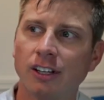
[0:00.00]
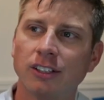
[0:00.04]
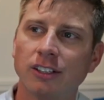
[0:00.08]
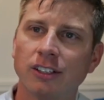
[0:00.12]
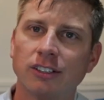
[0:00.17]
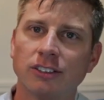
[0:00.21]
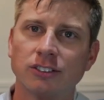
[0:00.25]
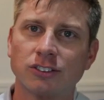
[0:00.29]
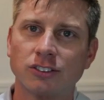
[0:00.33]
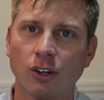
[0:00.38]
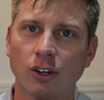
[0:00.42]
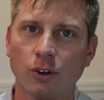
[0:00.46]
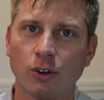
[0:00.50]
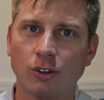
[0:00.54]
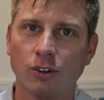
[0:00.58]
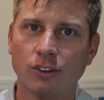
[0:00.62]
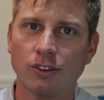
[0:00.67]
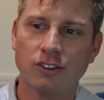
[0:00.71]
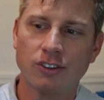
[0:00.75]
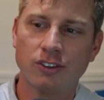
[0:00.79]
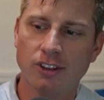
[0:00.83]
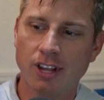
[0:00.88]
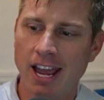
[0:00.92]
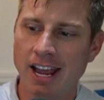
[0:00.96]
So
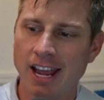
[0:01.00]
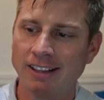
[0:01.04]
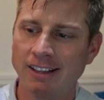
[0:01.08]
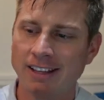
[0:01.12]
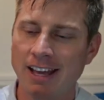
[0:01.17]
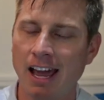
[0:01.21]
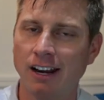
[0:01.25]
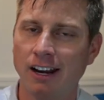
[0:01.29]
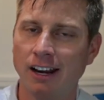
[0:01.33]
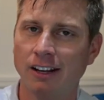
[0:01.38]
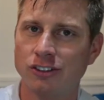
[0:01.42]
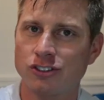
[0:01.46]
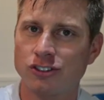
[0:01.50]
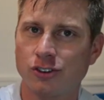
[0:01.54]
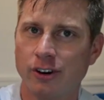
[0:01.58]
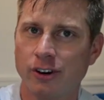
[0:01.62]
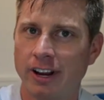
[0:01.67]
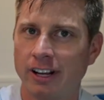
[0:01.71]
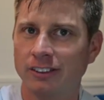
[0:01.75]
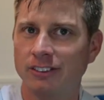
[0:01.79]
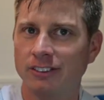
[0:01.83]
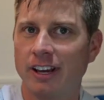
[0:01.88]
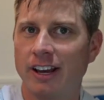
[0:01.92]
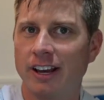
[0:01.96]
take that and
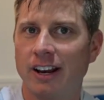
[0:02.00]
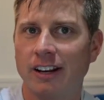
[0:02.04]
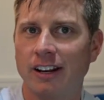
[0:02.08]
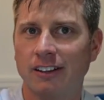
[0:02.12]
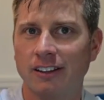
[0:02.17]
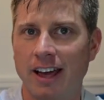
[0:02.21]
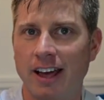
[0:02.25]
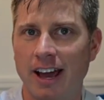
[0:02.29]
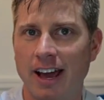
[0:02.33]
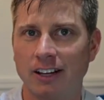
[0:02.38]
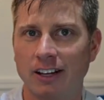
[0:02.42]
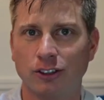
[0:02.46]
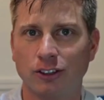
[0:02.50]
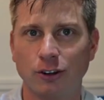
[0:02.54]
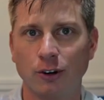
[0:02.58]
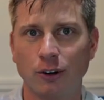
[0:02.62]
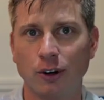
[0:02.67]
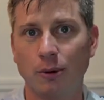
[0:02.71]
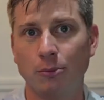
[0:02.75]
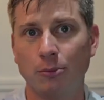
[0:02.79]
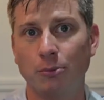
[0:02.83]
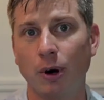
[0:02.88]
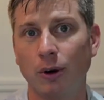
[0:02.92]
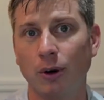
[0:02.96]
translate that to a
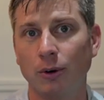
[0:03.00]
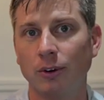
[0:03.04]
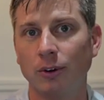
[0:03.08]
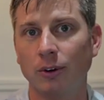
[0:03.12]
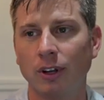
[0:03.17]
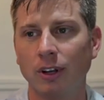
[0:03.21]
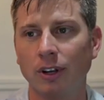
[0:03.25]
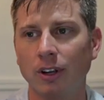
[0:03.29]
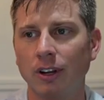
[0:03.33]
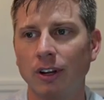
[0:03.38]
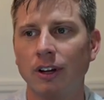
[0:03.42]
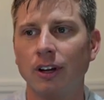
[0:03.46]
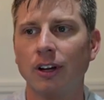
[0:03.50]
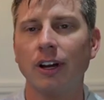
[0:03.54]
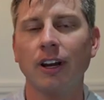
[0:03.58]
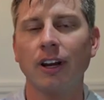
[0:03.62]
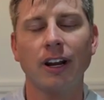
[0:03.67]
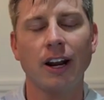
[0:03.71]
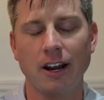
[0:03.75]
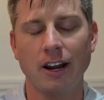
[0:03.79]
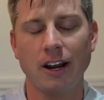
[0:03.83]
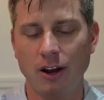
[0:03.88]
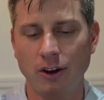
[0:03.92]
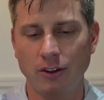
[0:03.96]
boat. And I
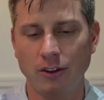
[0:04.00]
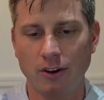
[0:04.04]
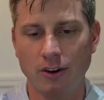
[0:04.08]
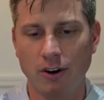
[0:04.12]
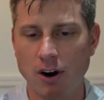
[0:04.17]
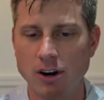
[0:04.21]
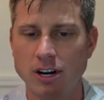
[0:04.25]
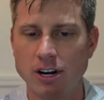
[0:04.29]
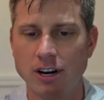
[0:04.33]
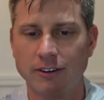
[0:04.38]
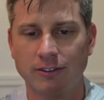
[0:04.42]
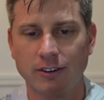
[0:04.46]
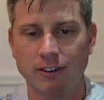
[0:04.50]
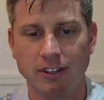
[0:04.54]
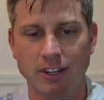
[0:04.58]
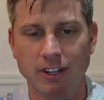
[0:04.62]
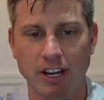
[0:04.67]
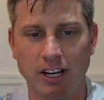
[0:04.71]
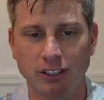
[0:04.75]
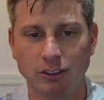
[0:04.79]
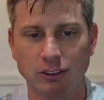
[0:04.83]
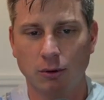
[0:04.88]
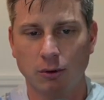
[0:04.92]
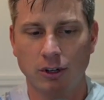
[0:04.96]
know there are different
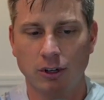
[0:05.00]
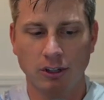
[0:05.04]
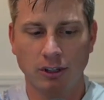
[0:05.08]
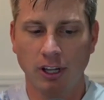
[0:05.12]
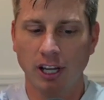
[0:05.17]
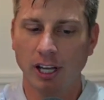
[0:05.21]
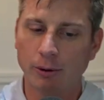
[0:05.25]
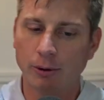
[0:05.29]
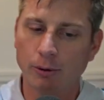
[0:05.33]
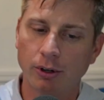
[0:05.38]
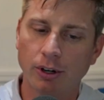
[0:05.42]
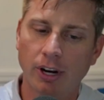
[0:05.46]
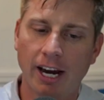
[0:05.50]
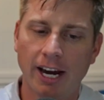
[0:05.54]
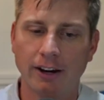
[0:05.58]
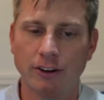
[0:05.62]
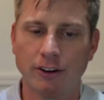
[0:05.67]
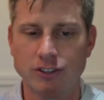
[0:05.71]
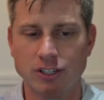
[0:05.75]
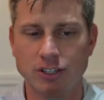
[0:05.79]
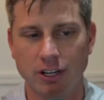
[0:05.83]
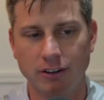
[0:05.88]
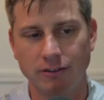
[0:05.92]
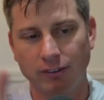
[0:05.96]
things where liquid
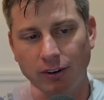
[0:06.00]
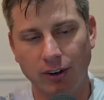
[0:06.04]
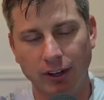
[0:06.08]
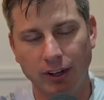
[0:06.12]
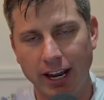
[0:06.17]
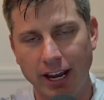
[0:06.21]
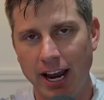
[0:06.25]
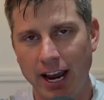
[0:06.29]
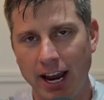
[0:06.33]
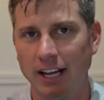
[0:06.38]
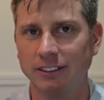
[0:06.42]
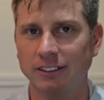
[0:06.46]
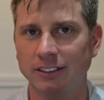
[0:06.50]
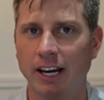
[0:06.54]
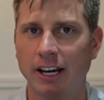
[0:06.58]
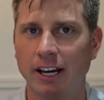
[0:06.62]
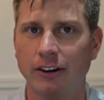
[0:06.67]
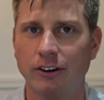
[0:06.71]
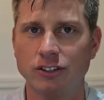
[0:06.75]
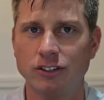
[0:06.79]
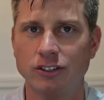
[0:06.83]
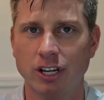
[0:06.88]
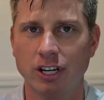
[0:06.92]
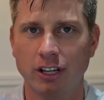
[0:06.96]
hydrogen for the gas
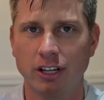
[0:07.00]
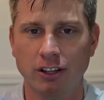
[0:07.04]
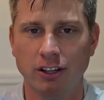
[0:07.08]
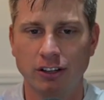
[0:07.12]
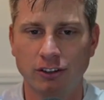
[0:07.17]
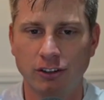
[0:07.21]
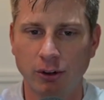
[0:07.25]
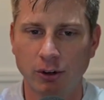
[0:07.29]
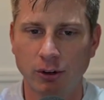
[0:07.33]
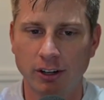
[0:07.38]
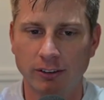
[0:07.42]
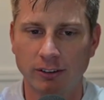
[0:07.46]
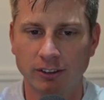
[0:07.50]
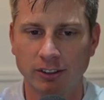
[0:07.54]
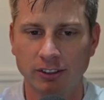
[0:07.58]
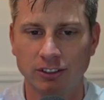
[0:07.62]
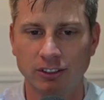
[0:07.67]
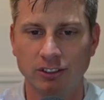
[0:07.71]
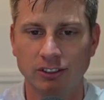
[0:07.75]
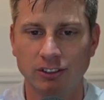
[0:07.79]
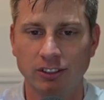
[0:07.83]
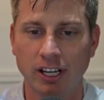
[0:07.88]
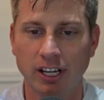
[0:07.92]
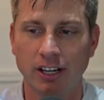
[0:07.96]
hydrogen, the two differences
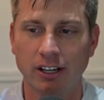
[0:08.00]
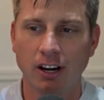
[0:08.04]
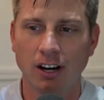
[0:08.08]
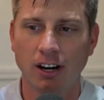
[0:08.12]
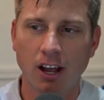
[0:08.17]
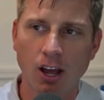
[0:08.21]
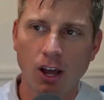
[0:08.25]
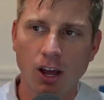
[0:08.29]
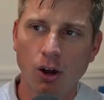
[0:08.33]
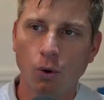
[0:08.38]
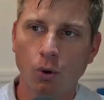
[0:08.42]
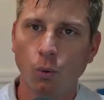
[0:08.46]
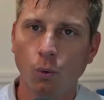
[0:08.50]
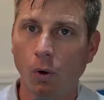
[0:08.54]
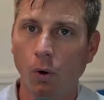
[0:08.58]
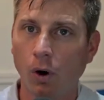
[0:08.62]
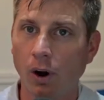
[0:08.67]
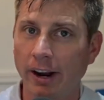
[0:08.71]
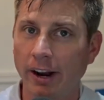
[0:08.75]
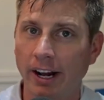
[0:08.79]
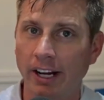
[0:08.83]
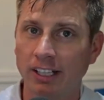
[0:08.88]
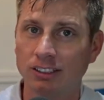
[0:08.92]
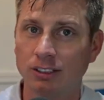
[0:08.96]
there. One
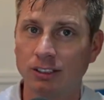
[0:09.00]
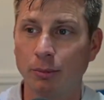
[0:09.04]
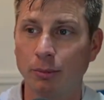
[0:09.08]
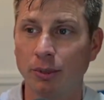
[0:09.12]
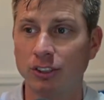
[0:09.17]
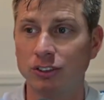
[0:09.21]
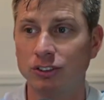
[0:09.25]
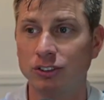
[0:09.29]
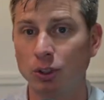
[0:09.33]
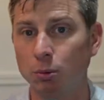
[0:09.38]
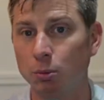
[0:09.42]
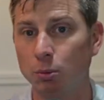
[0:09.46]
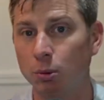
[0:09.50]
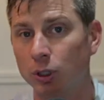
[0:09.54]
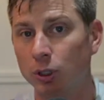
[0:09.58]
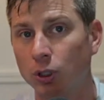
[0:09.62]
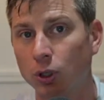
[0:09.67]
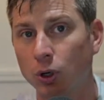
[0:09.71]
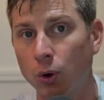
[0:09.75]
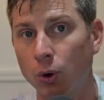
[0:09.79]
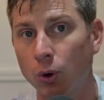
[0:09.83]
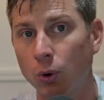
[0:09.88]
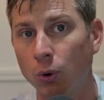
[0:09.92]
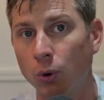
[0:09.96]
has to be super
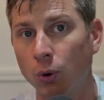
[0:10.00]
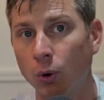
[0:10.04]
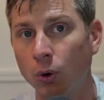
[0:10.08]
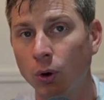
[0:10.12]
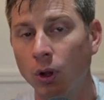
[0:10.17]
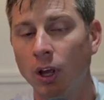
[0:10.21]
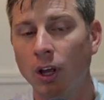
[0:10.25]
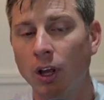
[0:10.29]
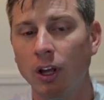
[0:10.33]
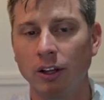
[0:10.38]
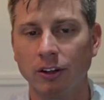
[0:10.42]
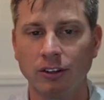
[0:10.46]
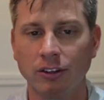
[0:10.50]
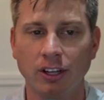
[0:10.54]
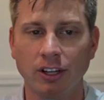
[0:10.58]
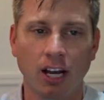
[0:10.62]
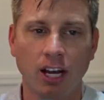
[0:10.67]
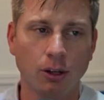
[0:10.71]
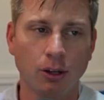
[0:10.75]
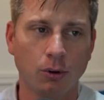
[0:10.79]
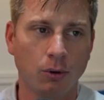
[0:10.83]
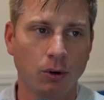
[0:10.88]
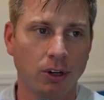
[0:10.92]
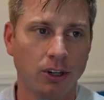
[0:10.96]
cool. The other
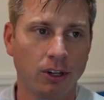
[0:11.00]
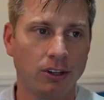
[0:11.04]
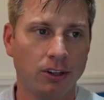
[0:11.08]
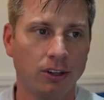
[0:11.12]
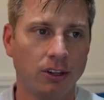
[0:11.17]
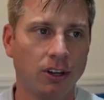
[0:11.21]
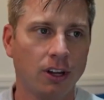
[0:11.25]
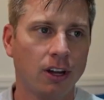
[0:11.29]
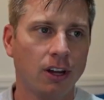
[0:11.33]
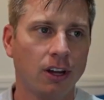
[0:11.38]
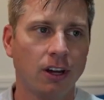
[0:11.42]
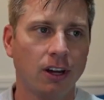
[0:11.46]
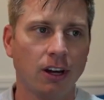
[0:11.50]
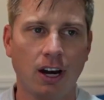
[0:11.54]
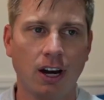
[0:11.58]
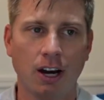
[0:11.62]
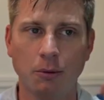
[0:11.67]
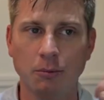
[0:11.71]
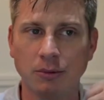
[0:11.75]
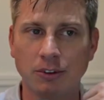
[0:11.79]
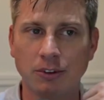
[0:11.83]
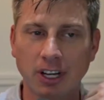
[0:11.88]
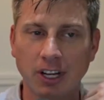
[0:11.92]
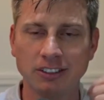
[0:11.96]
one um,
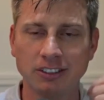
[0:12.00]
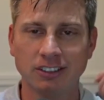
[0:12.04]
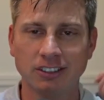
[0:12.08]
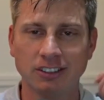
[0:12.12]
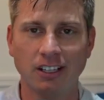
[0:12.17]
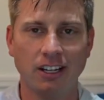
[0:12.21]
doesn't.